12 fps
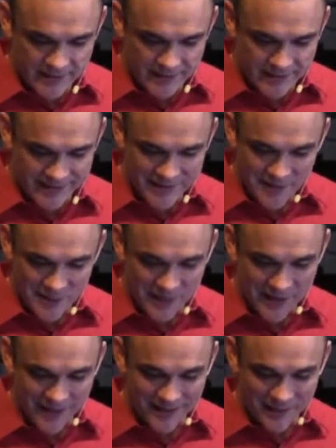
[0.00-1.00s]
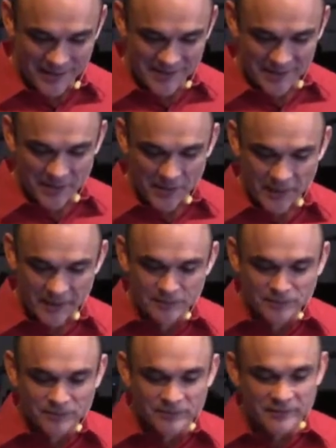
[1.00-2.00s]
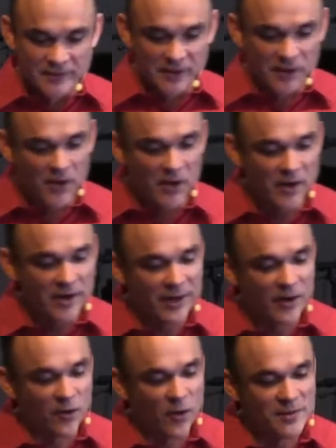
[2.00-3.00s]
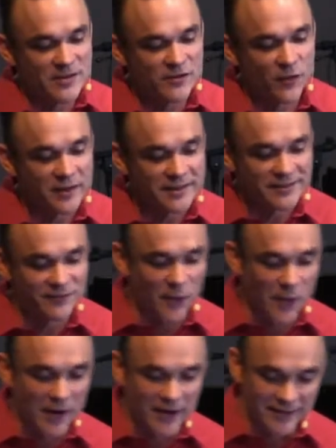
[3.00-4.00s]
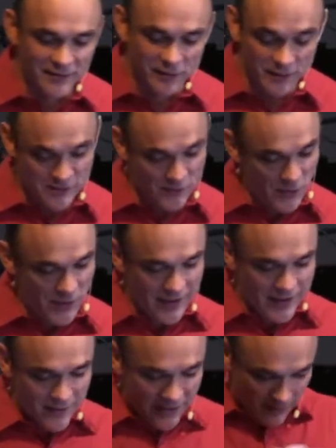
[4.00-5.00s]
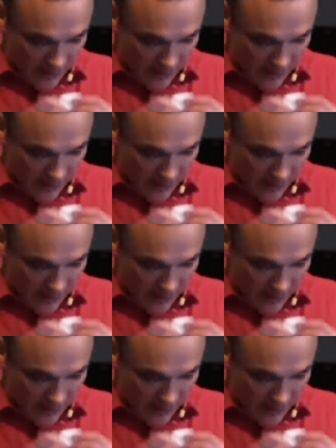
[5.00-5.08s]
In the Word. Praise the Lord. Oh, here we go, Romans 4, 4. Romans 4, NIV.